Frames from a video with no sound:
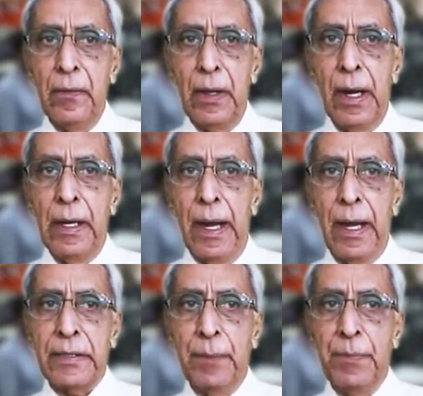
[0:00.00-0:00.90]
and
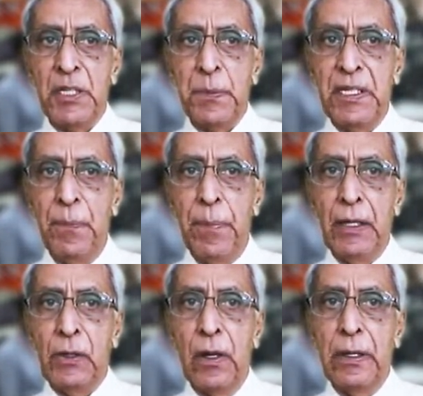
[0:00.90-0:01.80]
accept the
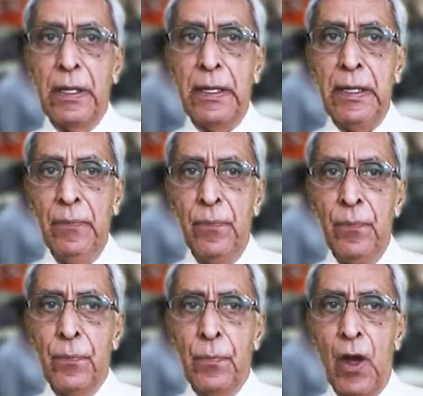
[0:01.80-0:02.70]
specified quantity
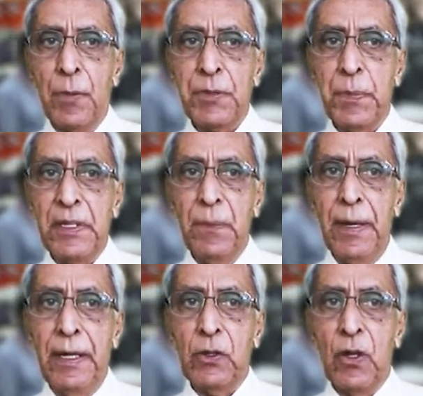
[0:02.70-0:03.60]
of
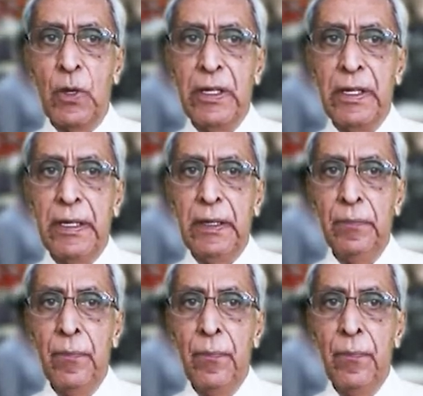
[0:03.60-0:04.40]
specified commodity